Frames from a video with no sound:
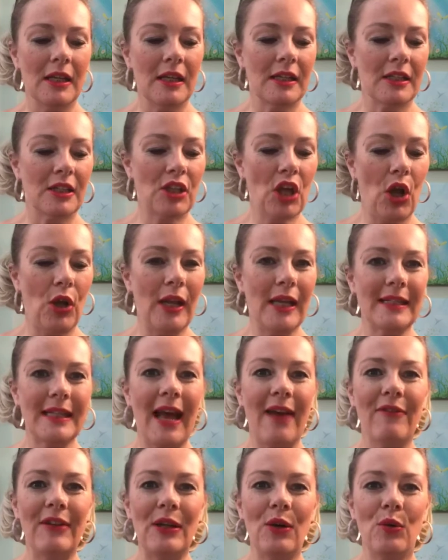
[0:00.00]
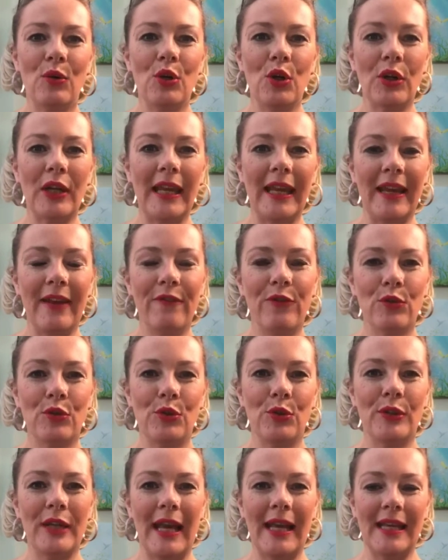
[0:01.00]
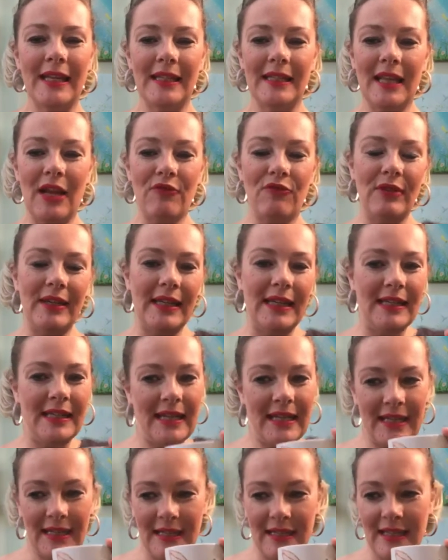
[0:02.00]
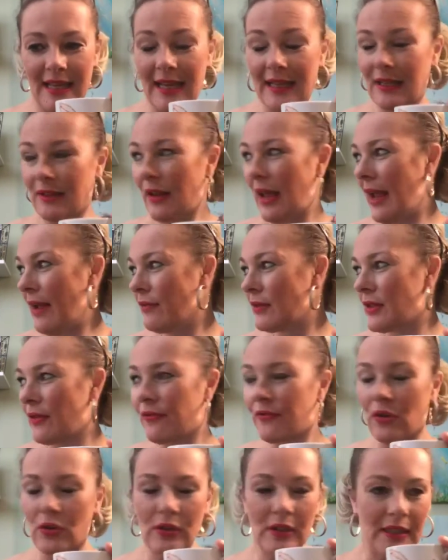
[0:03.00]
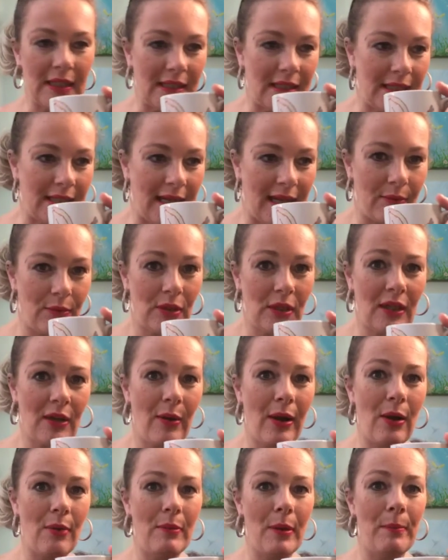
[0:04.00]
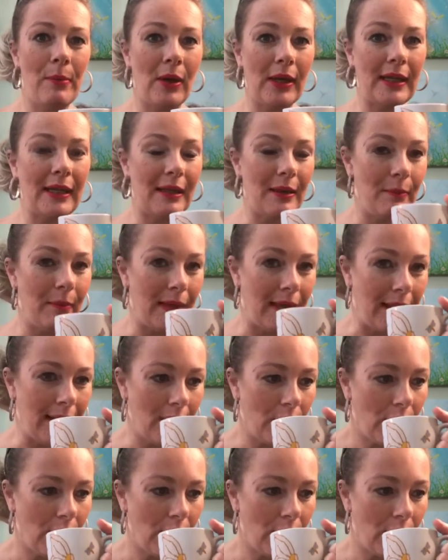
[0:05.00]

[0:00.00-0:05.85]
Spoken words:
So let's have a little looky for today's readings then. It's ever so frosty today. I'm going to go out on my bike in a minute.